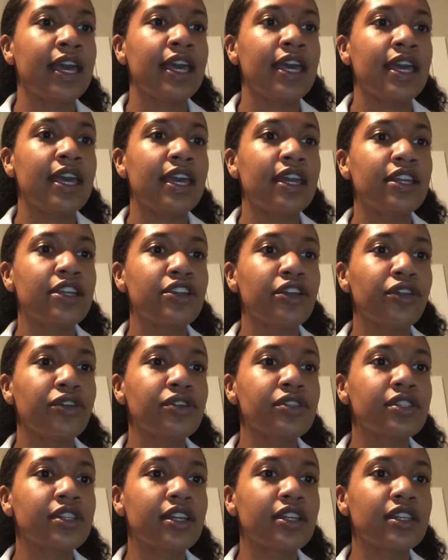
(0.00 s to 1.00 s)
In another
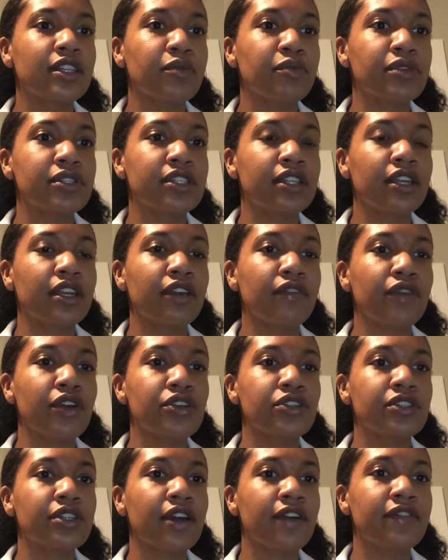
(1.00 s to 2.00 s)
study, the Brazilian
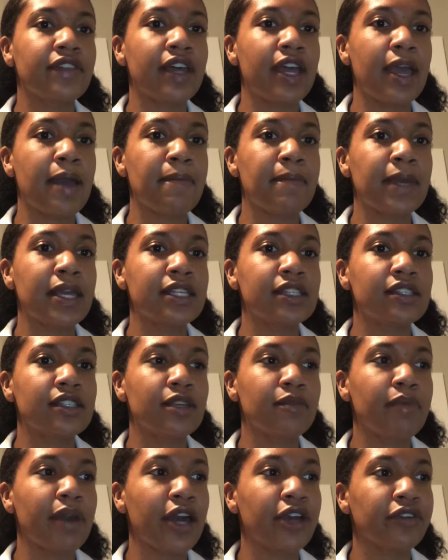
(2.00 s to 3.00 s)
version of the MAC
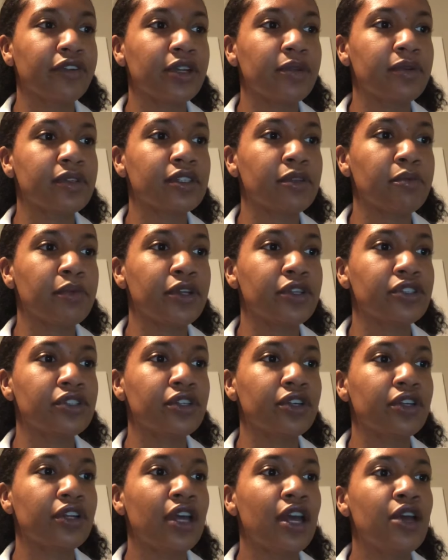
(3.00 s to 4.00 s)
battery was
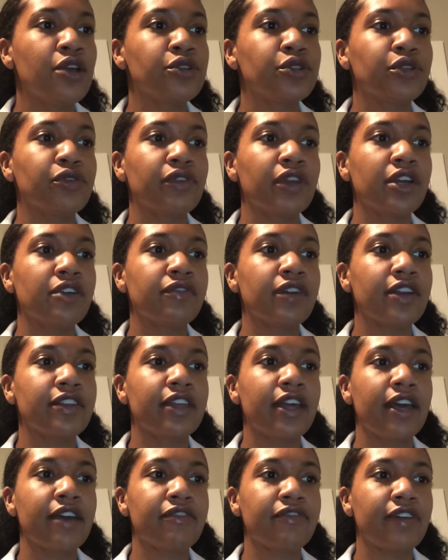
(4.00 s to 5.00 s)
administered to verify the
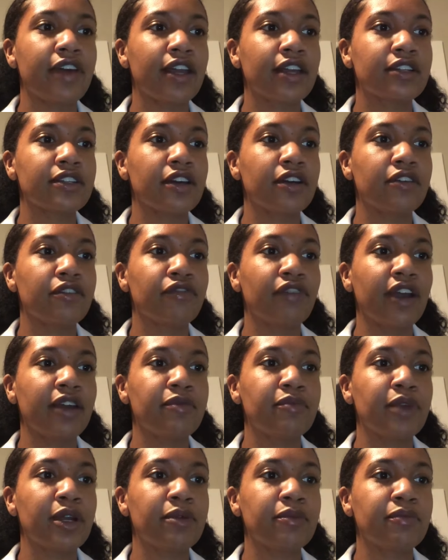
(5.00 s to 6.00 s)
effect of
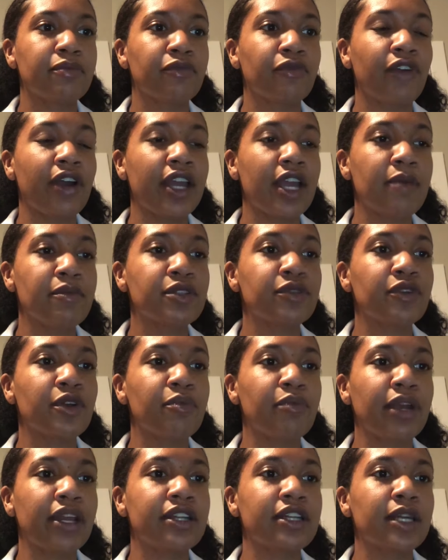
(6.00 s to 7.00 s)
right hemisphere
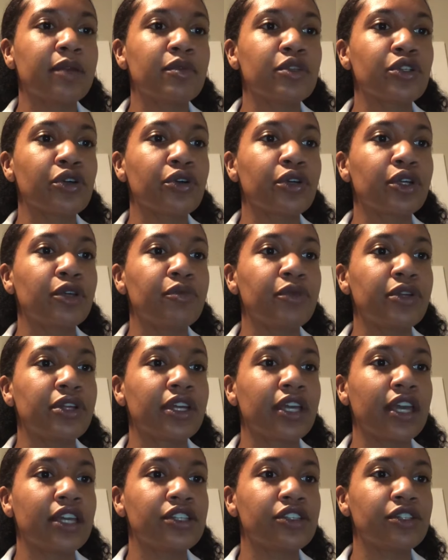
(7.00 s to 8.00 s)
brain damage on
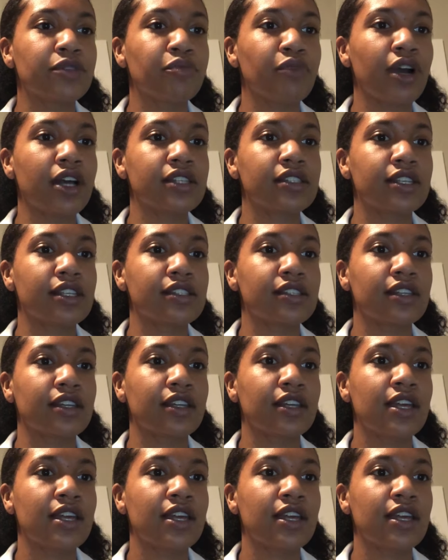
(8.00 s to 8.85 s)
communication processing.